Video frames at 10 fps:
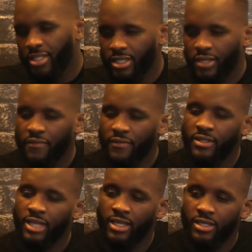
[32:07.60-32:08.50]
certain
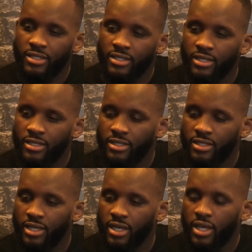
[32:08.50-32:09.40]
things, like,
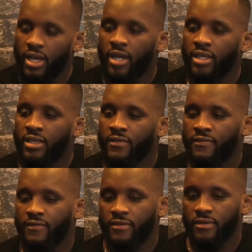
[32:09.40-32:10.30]
and
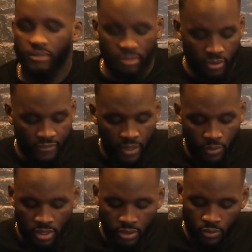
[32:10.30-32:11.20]
give stuff that
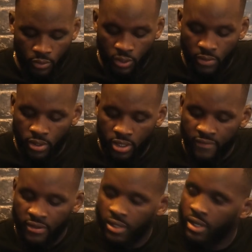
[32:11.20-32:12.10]
we weren't
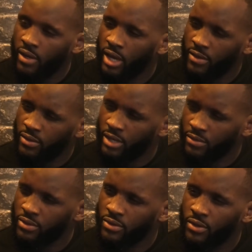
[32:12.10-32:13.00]
given as
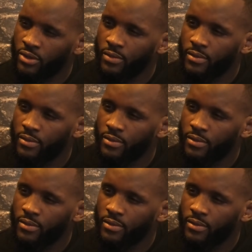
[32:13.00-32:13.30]
we was growing up.